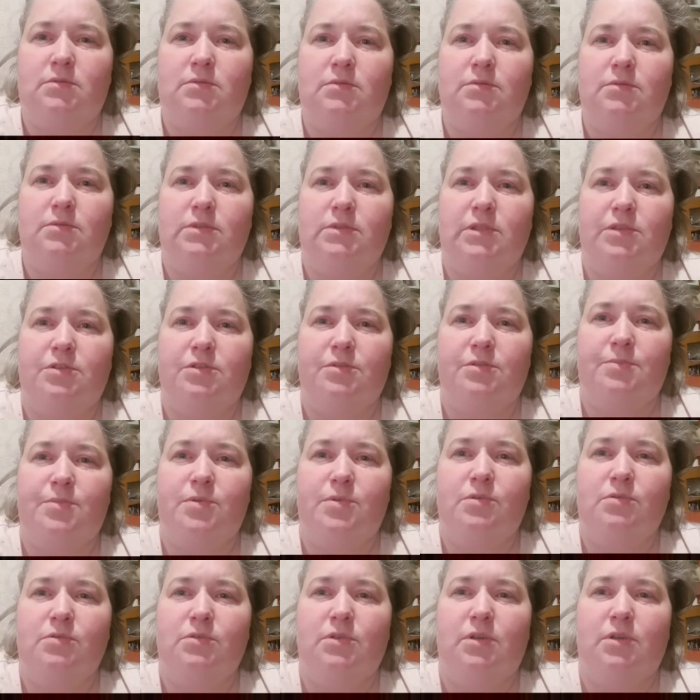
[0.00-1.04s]
The actual
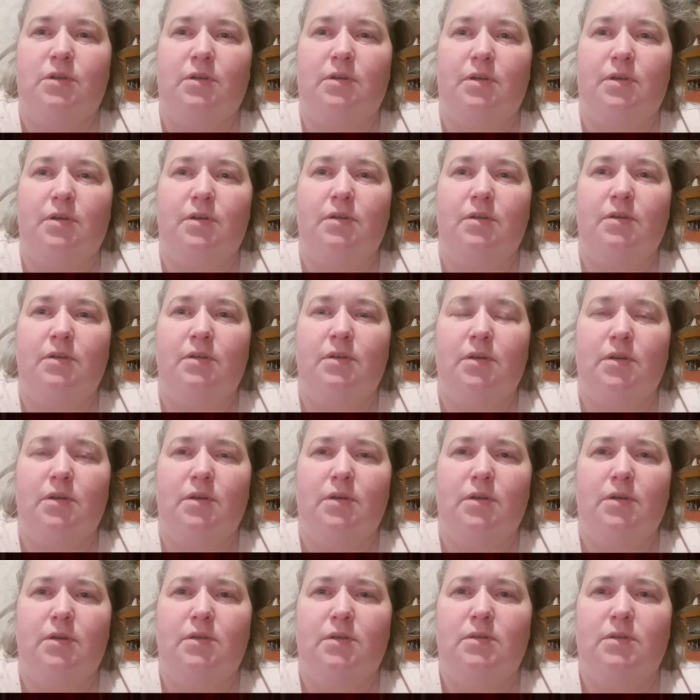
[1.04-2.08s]
bullseye.
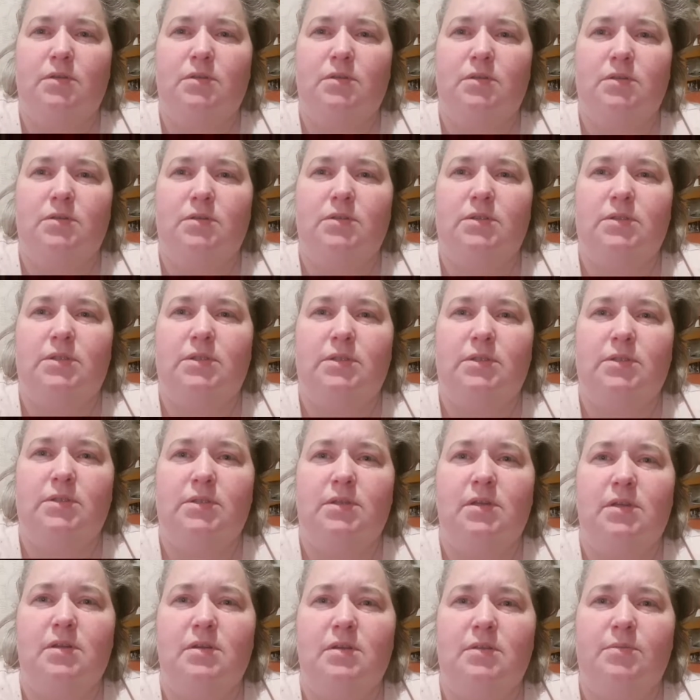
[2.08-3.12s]
With ticks and
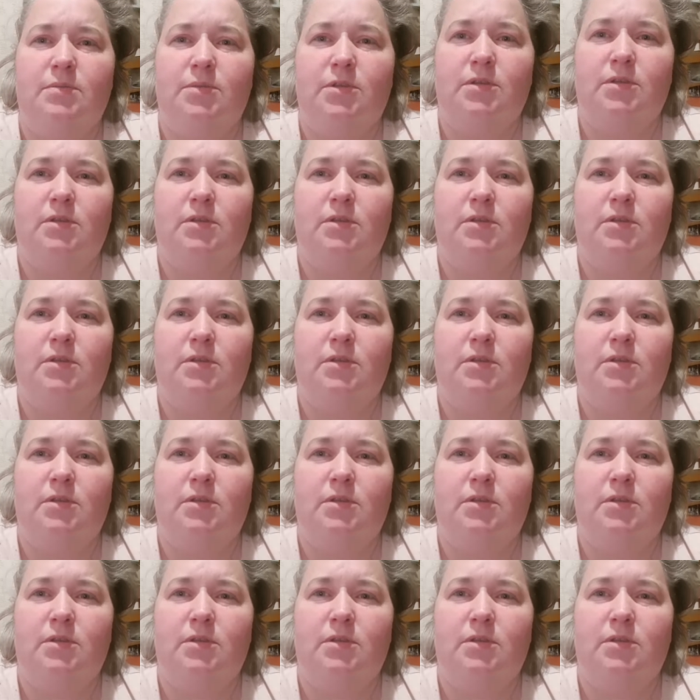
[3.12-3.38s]
lines.